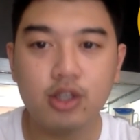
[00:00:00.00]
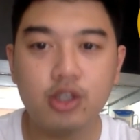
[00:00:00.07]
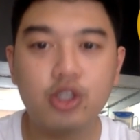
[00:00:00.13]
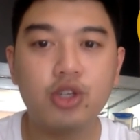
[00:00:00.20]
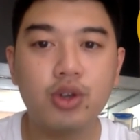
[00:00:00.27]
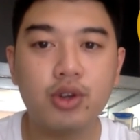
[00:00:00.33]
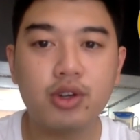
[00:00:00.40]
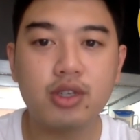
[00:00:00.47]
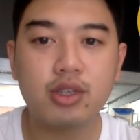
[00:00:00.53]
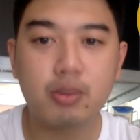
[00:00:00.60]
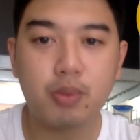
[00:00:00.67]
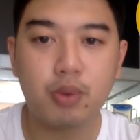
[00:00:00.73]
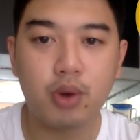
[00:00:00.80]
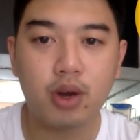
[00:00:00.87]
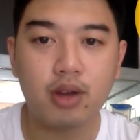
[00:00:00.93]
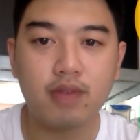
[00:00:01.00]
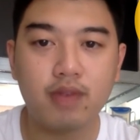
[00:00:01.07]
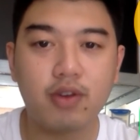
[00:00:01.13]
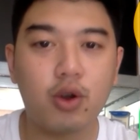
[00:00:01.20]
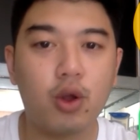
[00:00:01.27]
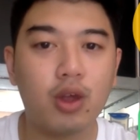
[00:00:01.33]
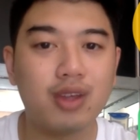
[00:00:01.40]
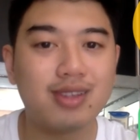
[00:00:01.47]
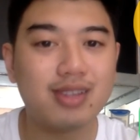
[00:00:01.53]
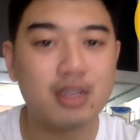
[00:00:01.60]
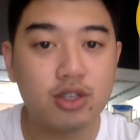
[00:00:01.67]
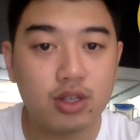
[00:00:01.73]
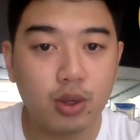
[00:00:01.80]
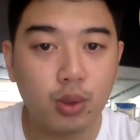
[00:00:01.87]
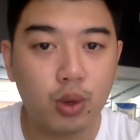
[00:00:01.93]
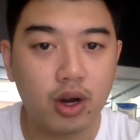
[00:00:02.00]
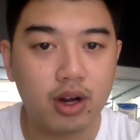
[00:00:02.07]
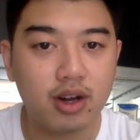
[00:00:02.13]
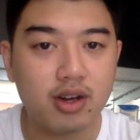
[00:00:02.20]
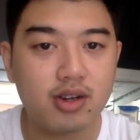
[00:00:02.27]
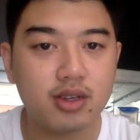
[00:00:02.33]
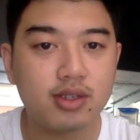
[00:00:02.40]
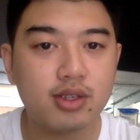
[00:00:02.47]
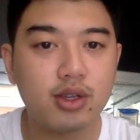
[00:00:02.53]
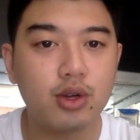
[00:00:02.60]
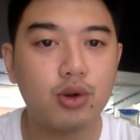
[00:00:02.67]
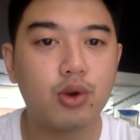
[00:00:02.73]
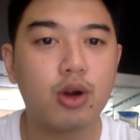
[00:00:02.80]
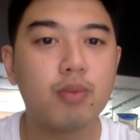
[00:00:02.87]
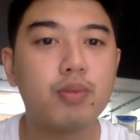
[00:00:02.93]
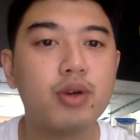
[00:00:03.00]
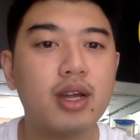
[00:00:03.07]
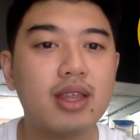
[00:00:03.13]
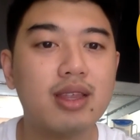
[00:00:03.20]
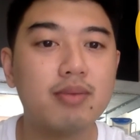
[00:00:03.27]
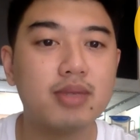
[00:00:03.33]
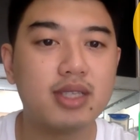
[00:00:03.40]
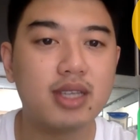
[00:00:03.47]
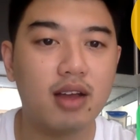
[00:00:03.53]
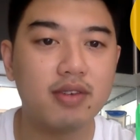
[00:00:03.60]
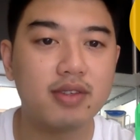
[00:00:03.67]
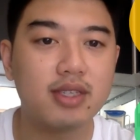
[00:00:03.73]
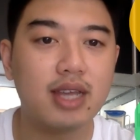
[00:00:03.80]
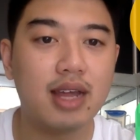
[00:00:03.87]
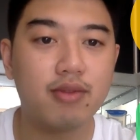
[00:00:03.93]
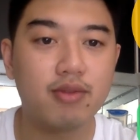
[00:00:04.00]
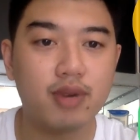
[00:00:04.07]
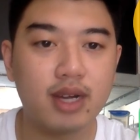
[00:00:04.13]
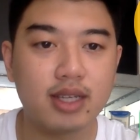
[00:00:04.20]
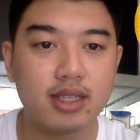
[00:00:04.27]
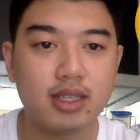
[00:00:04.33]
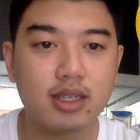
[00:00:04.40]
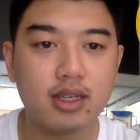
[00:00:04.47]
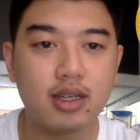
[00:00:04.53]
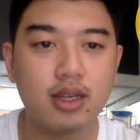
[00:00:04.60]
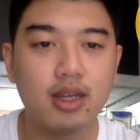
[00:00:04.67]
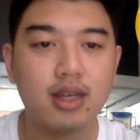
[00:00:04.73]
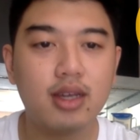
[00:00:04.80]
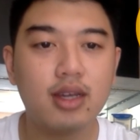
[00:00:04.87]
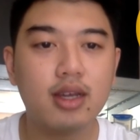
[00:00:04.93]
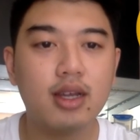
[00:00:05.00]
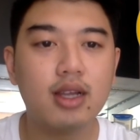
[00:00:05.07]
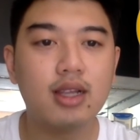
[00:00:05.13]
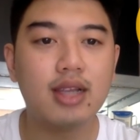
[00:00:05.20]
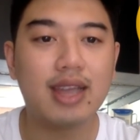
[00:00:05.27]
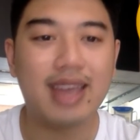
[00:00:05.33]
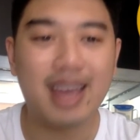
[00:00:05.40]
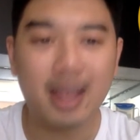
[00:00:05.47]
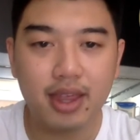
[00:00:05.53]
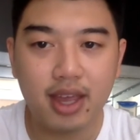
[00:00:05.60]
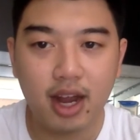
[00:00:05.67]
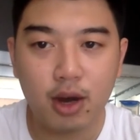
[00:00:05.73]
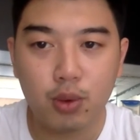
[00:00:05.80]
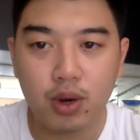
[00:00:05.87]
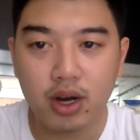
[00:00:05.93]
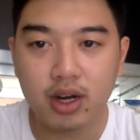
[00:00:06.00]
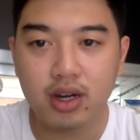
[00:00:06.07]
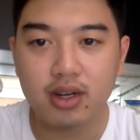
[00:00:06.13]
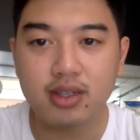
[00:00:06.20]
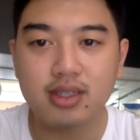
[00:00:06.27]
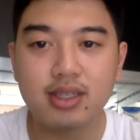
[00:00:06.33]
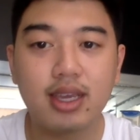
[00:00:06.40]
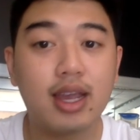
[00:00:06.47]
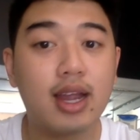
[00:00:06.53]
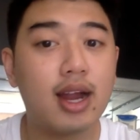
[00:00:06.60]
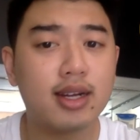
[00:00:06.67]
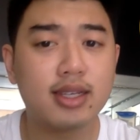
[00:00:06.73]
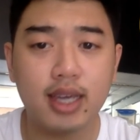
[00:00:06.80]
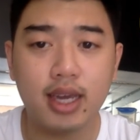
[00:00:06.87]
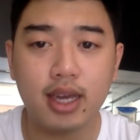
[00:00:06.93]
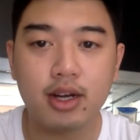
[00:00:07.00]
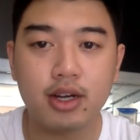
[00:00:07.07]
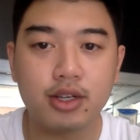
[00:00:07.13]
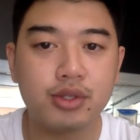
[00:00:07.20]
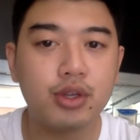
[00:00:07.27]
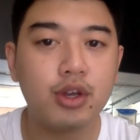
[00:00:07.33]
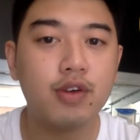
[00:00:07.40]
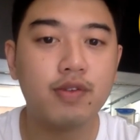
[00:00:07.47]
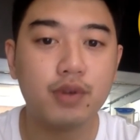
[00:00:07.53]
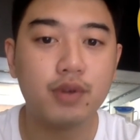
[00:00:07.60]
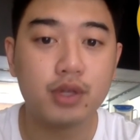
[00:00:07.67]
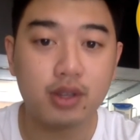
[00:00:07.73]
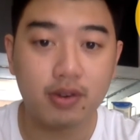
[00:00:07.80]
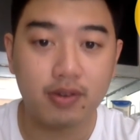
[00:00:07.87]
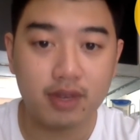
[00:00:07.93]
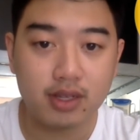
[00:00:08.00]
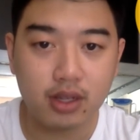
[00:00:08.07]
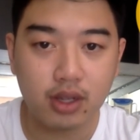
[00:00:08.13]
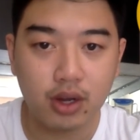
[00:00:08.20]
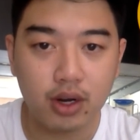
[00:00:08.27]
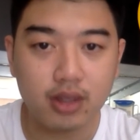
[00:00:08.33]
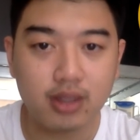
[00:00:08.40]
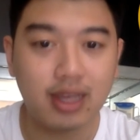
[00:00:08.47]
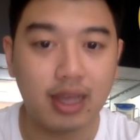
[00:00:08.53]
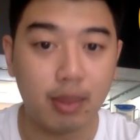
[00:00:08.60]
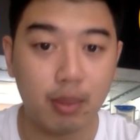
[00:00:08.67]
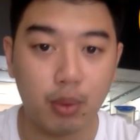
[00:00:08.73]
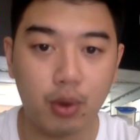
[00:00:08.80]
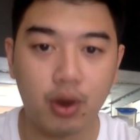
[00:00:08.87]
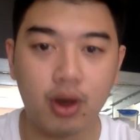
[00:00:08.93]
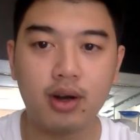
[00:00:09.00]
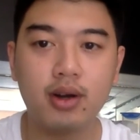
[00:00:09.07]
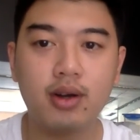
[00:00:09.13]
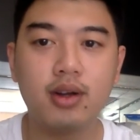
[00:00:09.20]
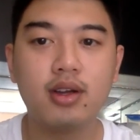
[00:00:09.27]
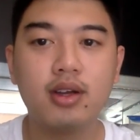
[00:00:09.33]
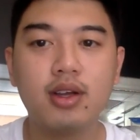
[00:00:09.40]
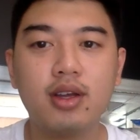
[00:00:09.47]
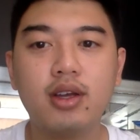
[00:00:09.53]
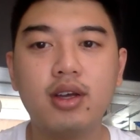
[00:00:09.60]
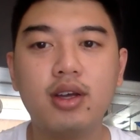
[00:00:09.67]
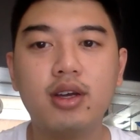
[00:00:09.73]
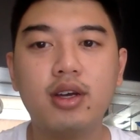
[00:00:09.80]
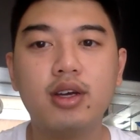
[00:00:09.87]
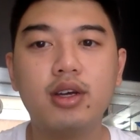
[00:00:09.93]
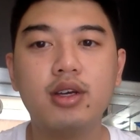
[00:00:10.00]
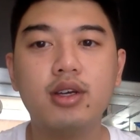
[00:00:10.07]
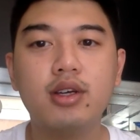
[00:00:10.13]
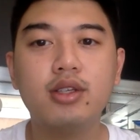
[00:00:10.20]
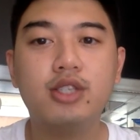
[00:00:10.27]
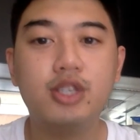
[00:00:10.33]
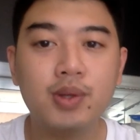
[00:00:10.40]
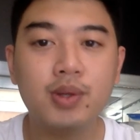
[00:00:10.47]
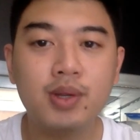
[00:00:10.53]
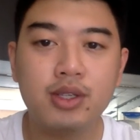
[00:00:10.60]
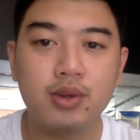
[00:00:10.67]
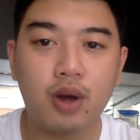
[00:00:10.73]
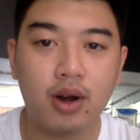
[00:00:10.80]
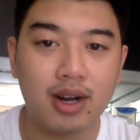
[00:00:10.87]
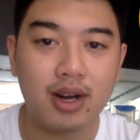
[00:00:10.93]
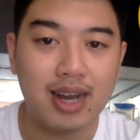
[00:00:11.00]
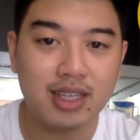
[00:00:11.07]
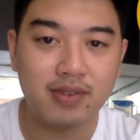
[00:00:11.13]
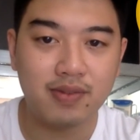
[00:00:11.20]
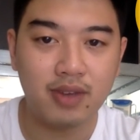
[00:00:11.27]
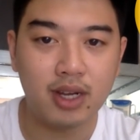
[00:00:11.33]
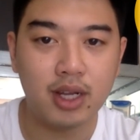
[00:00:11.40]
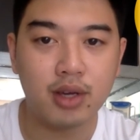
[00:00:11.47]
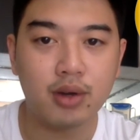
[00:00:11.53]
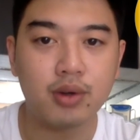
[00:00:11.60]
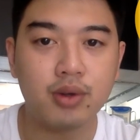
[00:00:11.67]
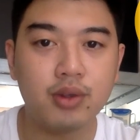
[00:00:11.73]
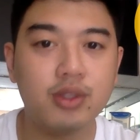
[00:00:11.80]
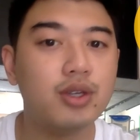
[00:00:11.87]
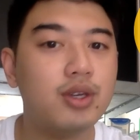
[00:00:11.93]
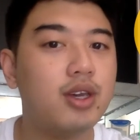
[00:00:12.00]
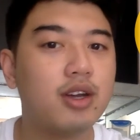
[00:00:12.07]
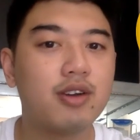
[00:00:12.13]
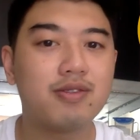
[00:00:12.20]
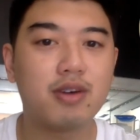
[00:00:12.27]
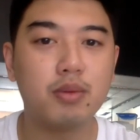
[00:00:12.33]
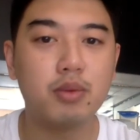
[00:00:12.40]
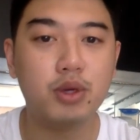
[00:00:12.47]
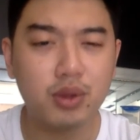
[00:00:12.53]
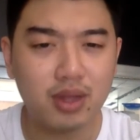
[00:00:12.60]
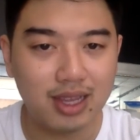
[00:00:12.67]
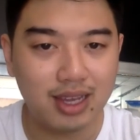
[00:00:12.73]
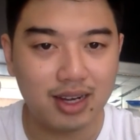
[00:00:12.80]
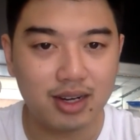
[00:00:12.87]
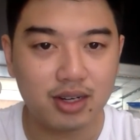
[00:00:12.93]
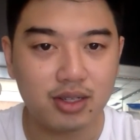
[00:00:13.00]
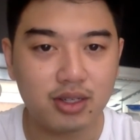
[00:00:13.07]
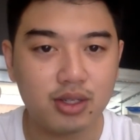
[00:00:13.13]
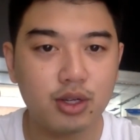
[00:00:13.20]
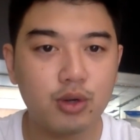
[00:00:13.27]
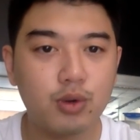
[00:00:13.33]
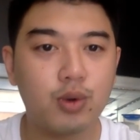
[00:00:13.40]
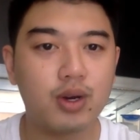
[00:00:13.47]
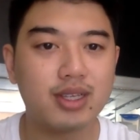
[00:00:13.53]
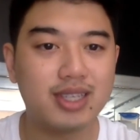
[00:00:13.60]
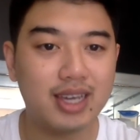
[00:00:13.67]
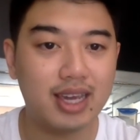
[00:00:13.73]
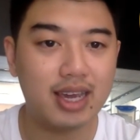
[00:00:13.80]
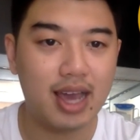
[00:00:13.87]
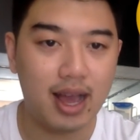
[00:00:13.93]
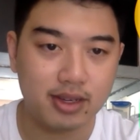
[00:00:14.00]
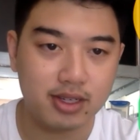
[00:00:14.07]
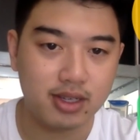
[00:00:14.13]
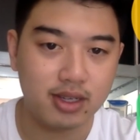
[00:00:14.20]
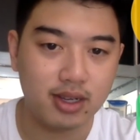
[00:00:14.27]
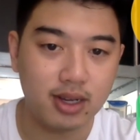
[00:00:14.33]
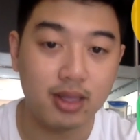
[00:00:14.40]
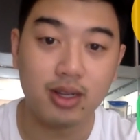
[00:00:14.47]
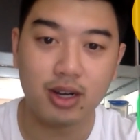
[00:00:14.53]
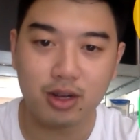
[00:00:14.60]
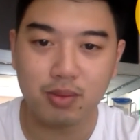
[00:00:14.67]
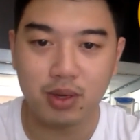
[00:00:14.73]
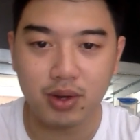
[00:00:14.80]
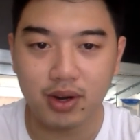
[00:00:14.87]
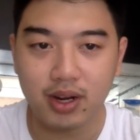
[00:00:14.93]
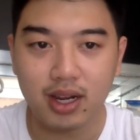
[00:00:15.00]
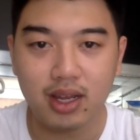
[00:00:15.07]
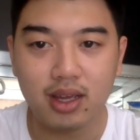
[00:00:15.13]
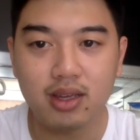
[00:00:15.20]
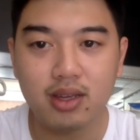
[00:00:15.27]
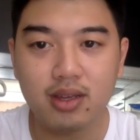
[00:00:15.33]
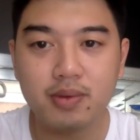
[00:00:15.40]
Show your support for all essential workers who are putting themselves at risk, like healthcare workers, caretakers, food service clerks, and more. Tune into our next video to hear from youth leaders who are taking action in their community.